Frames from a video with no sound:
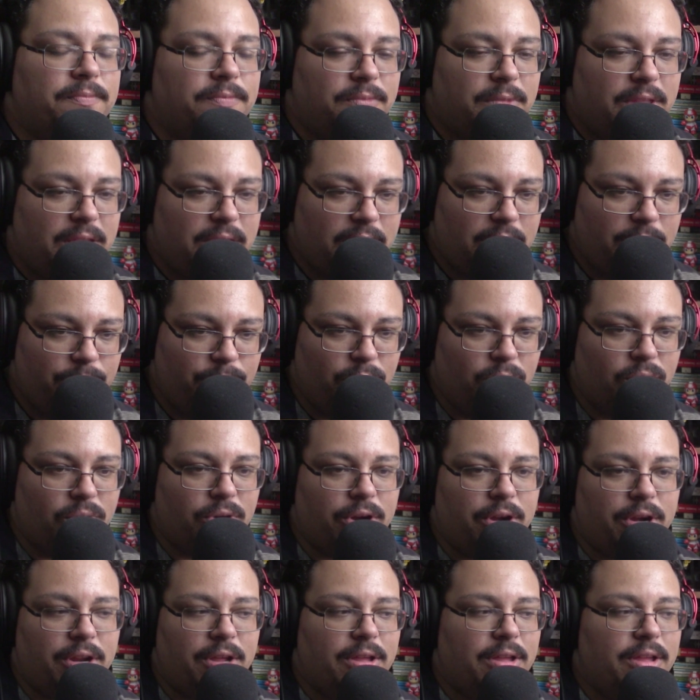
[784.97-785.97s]

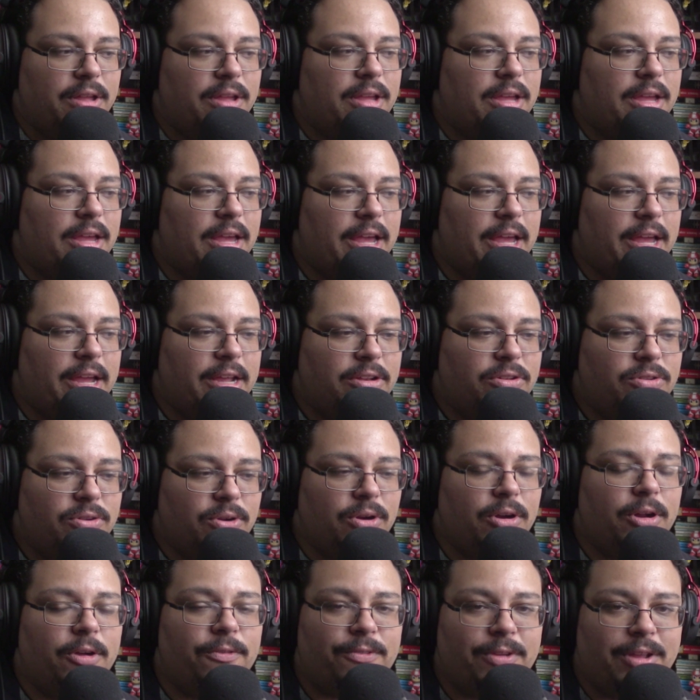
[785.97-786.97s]
keyboard, and
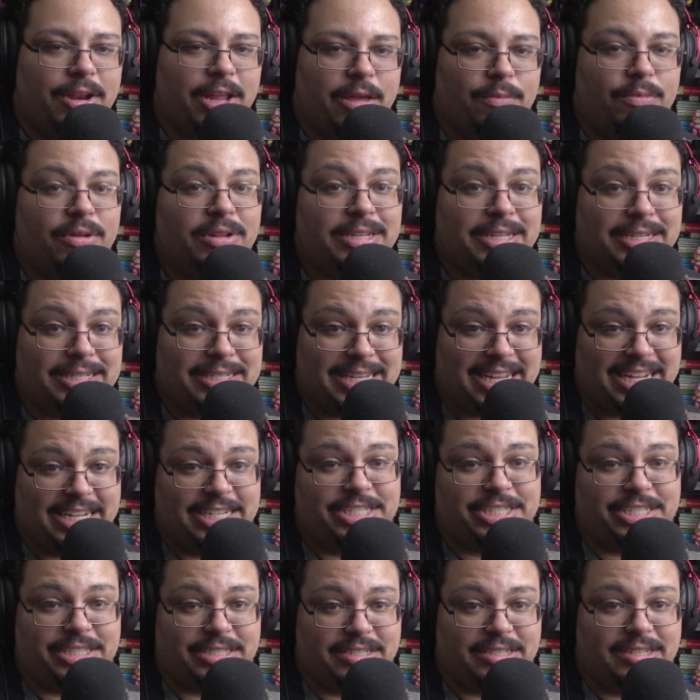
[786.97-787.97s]
turn off enable
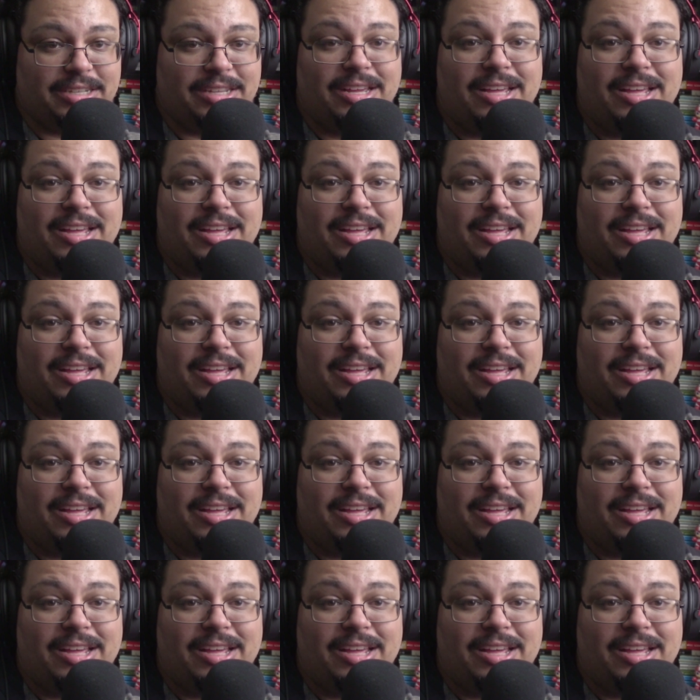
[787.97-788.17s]
dictation.